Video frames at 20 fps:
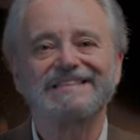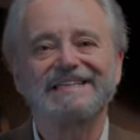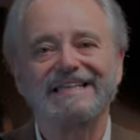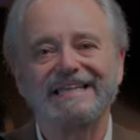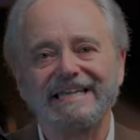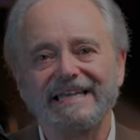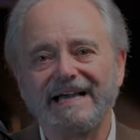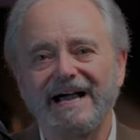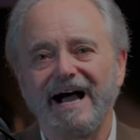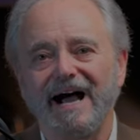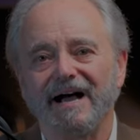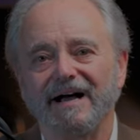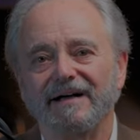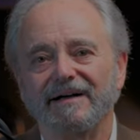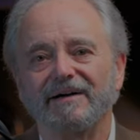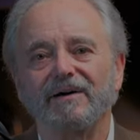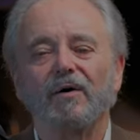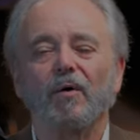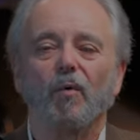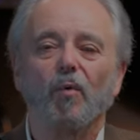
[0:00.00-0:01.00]
T'kiyah,
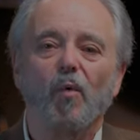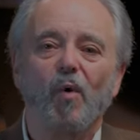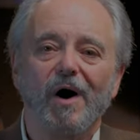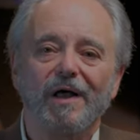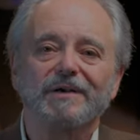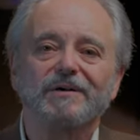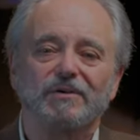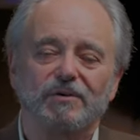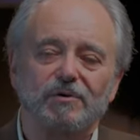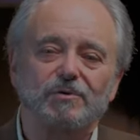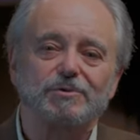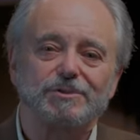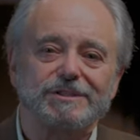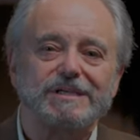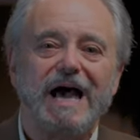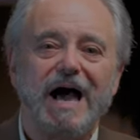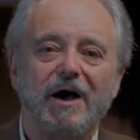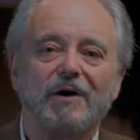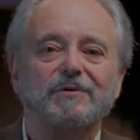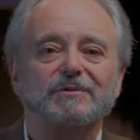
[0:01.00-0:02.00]
one who
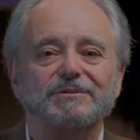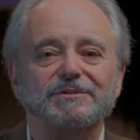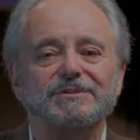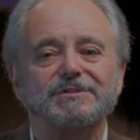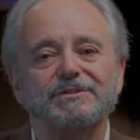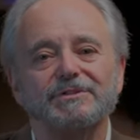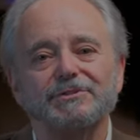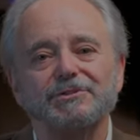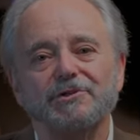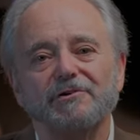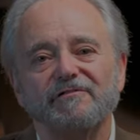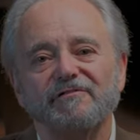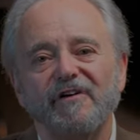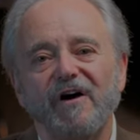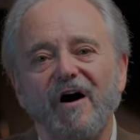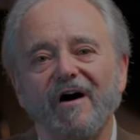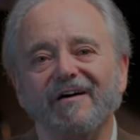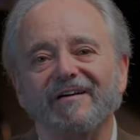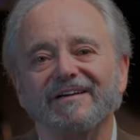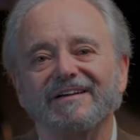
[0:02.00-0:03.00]
sounds the
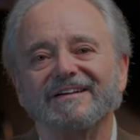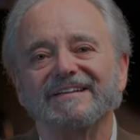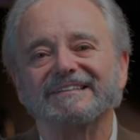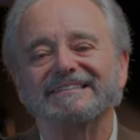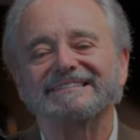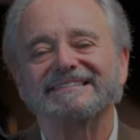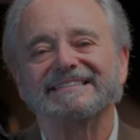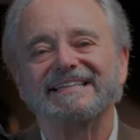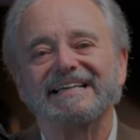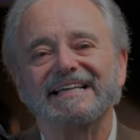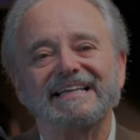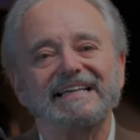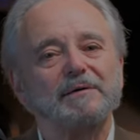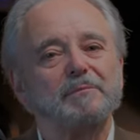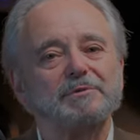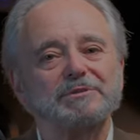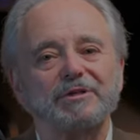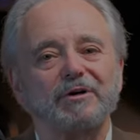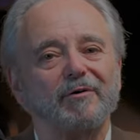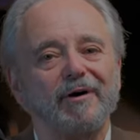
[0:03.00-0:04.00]
shofar. It
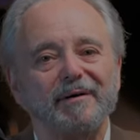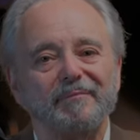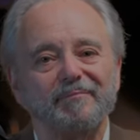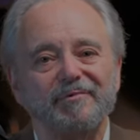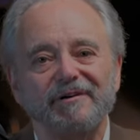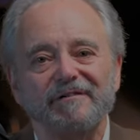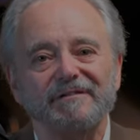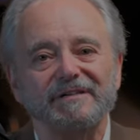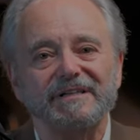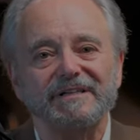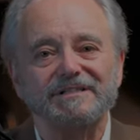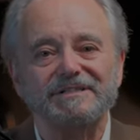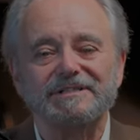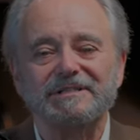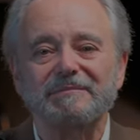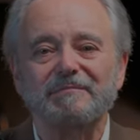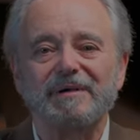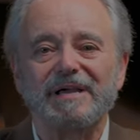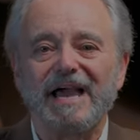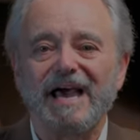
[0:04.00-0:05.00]
was a great privilege
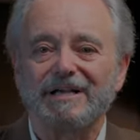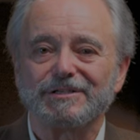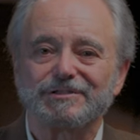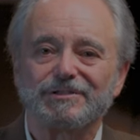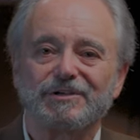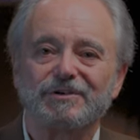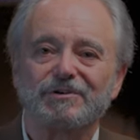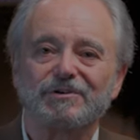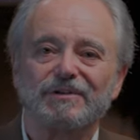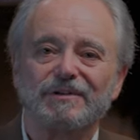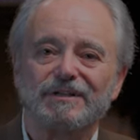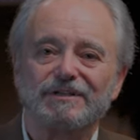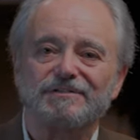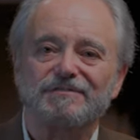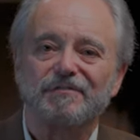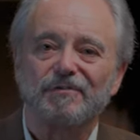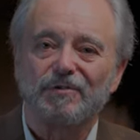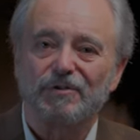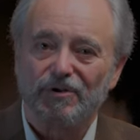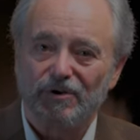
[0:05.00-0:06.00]
to be asked to do this
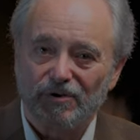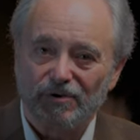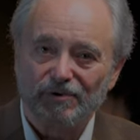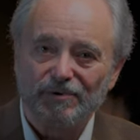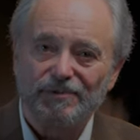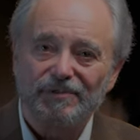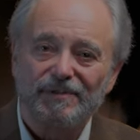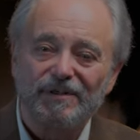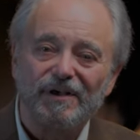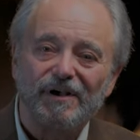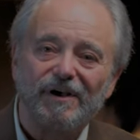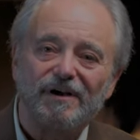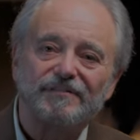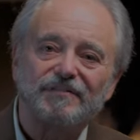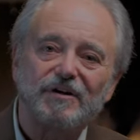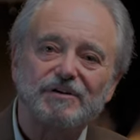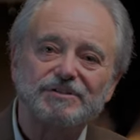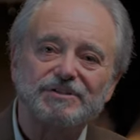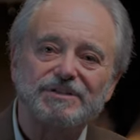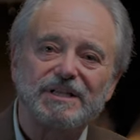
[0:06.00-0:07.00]
for the youth of
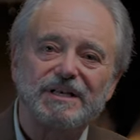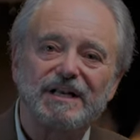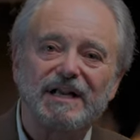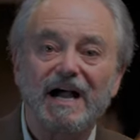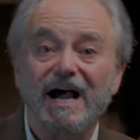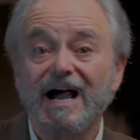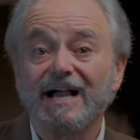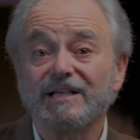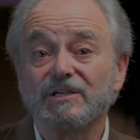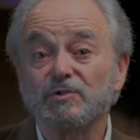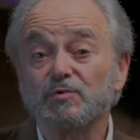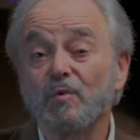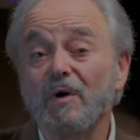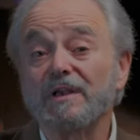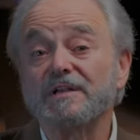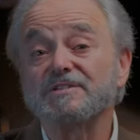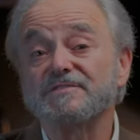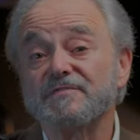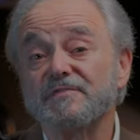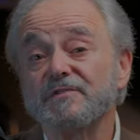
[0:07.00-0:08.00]
our synagogue as well
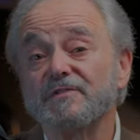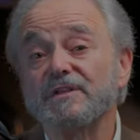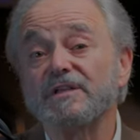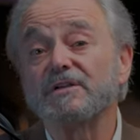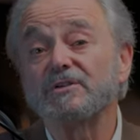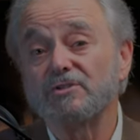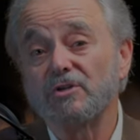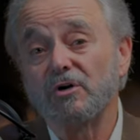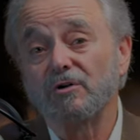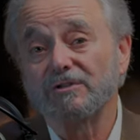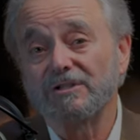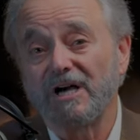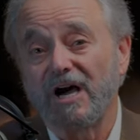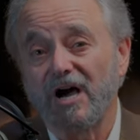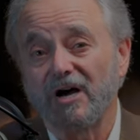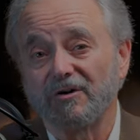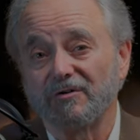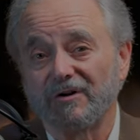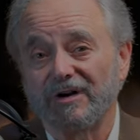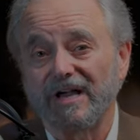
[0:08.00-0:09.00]
as for the adult
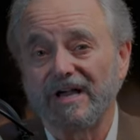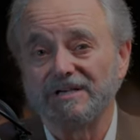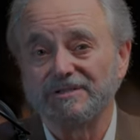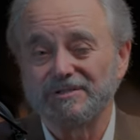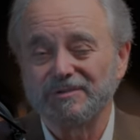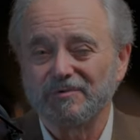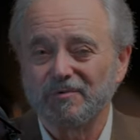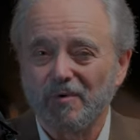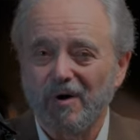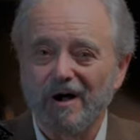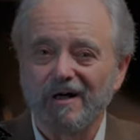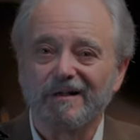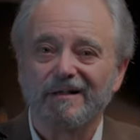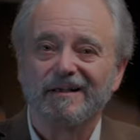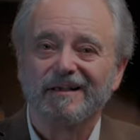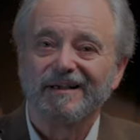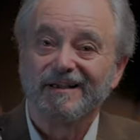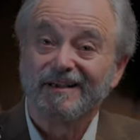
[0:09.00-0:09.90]
congregation while